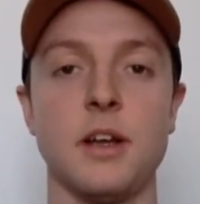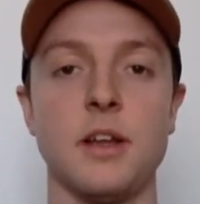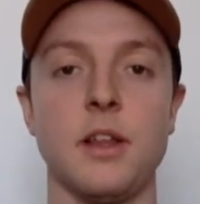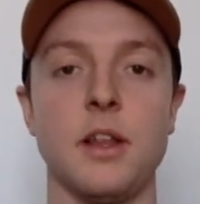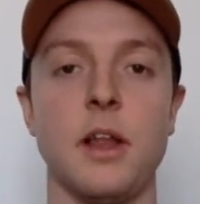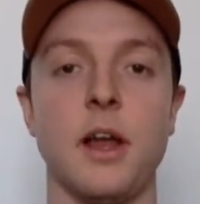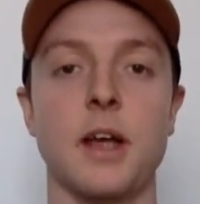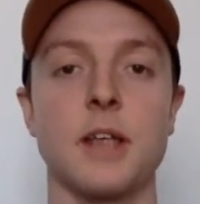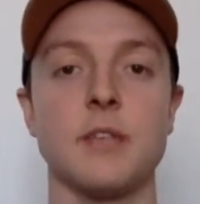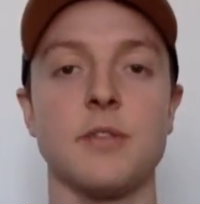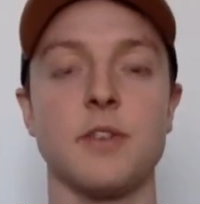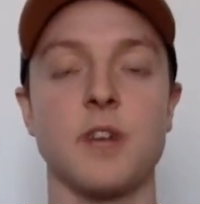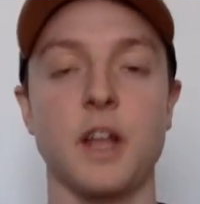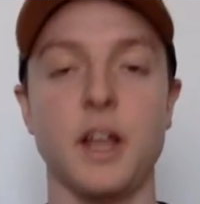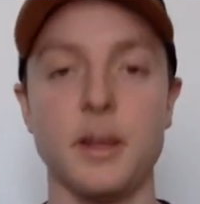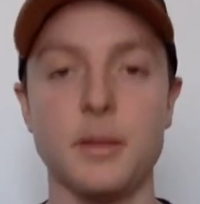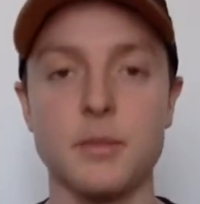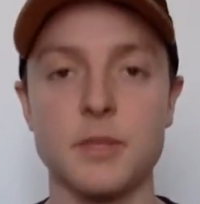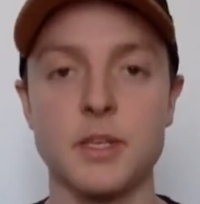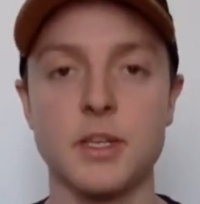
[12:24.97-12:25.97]
The likes of
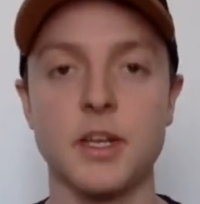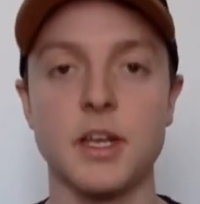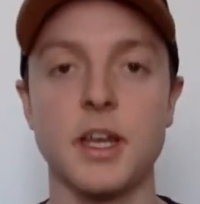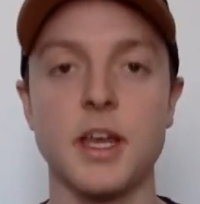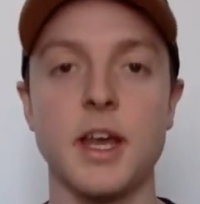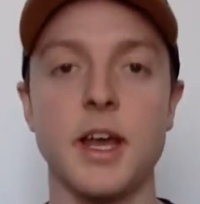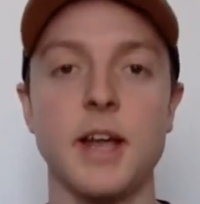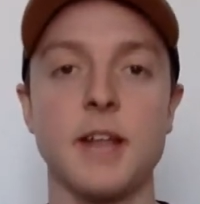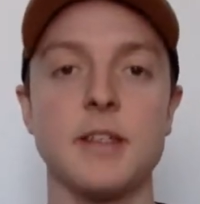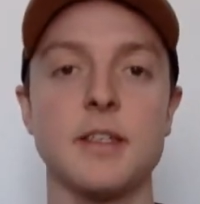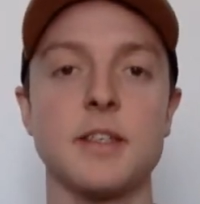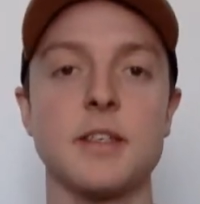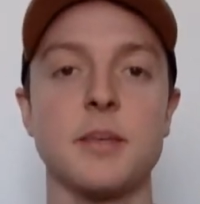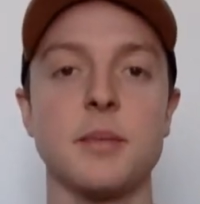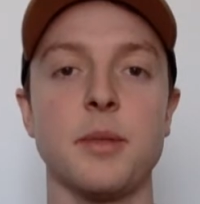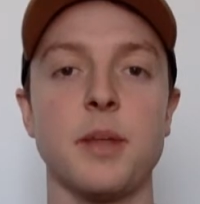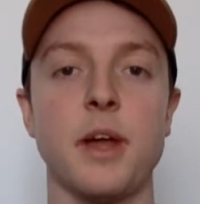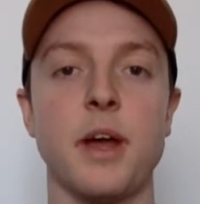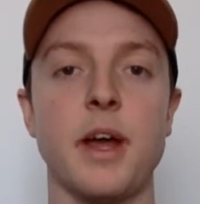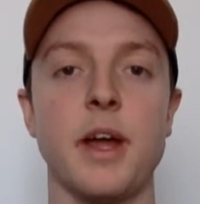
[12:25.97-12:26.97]
Clemson and Kansas are
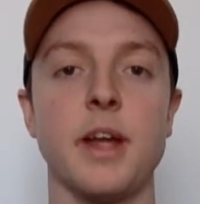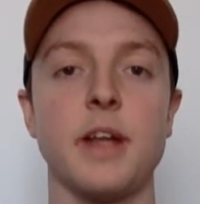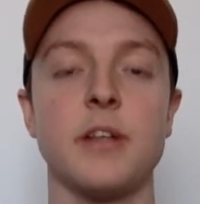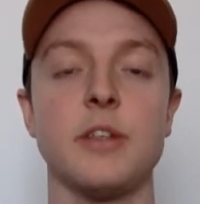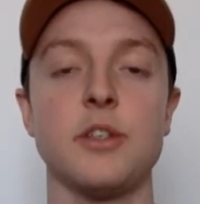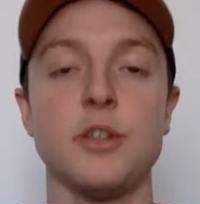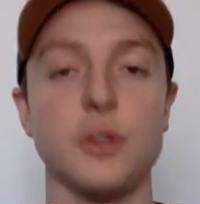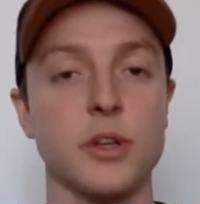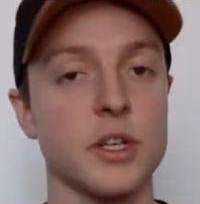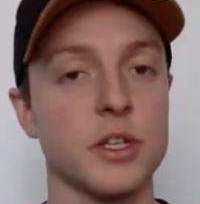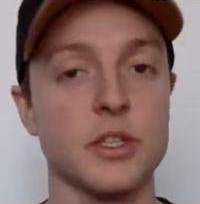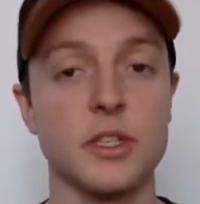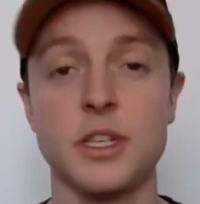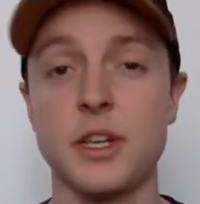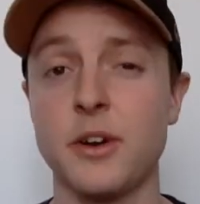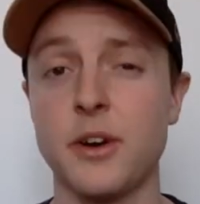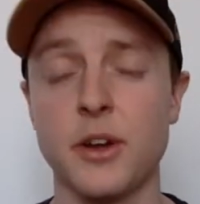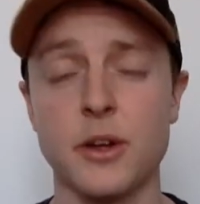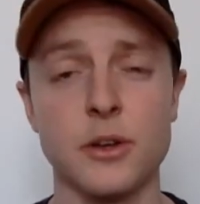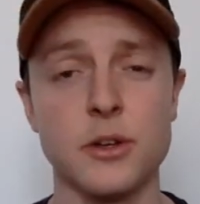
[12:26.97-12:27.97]
playing. Duke and
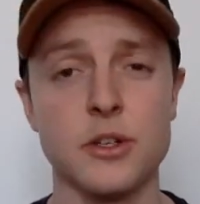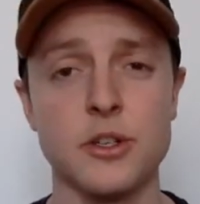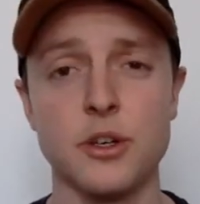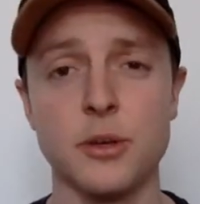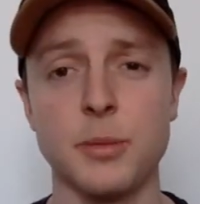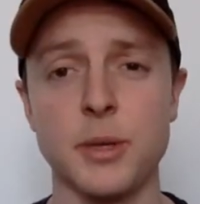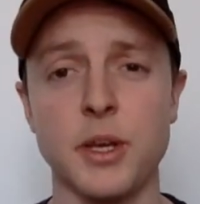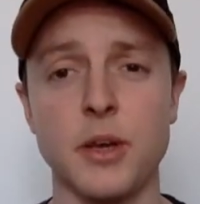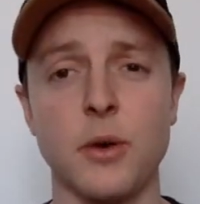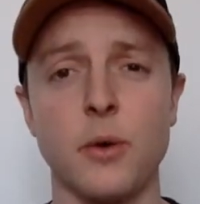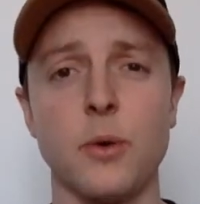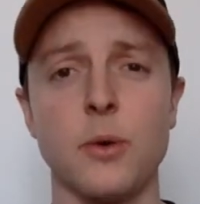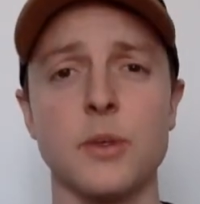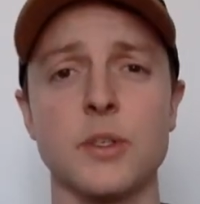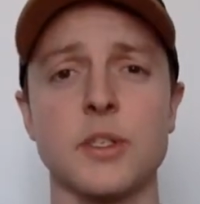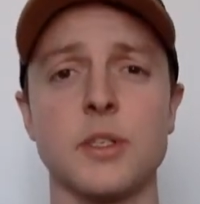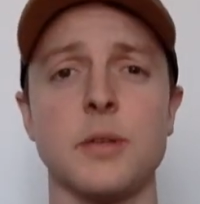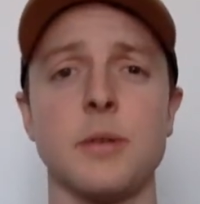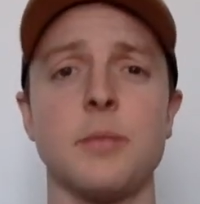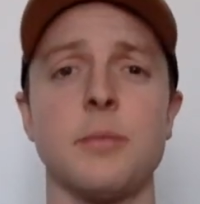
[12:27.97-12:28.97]
Syracuse should be
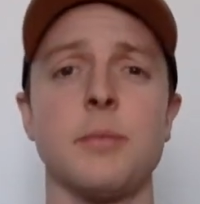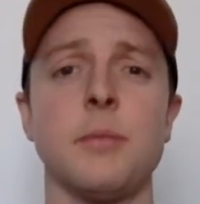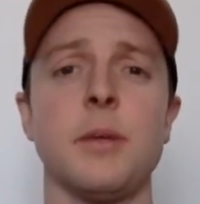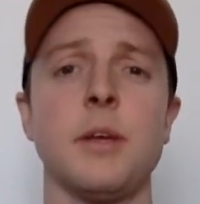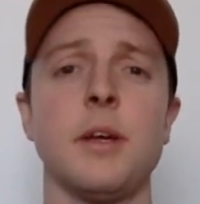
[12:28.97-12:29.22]
awesome.